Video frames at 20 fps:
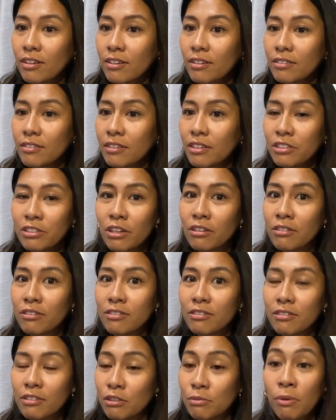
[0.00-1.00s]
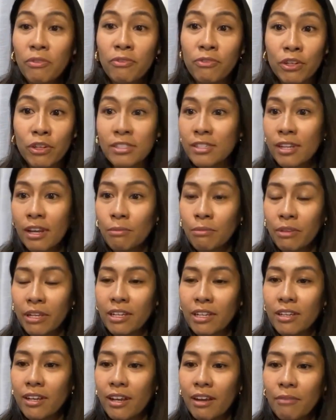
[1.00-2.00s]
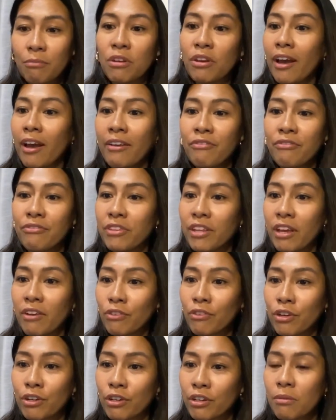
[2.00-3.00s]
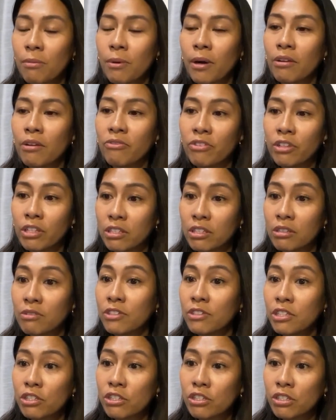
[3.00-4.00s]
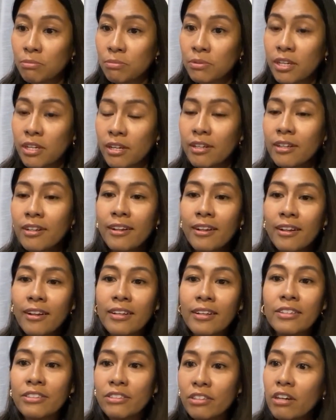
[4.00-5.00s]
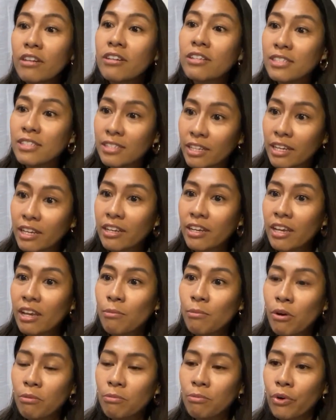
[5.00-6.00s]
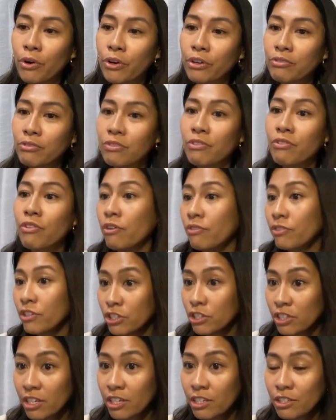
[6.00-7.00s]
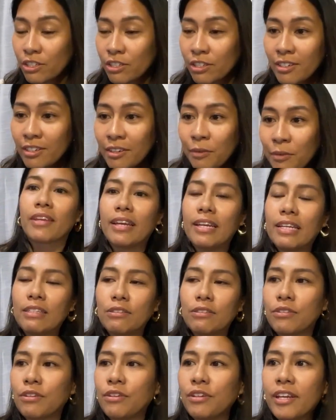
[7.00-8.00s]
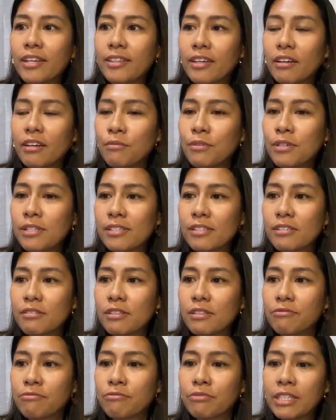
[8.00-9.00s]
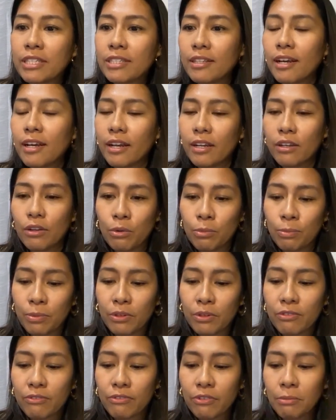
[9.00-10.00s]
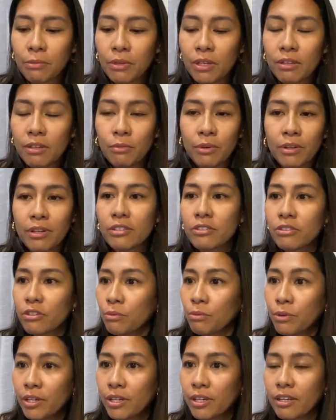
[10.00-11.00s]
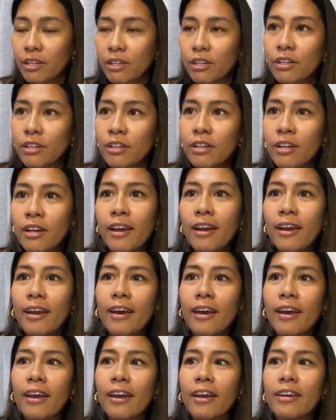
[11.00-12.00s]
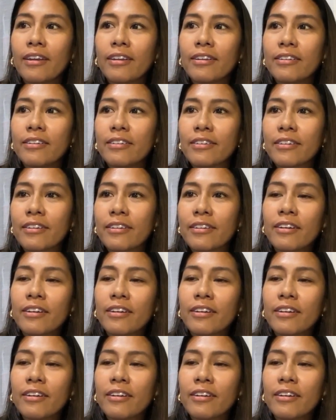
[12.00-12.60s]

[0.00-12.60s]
it's my first time. Like, I've never heard about affiliative leadership style, not until I came on board Revolving Change. So, yeah, that was a real eye opener for me when I started working here. And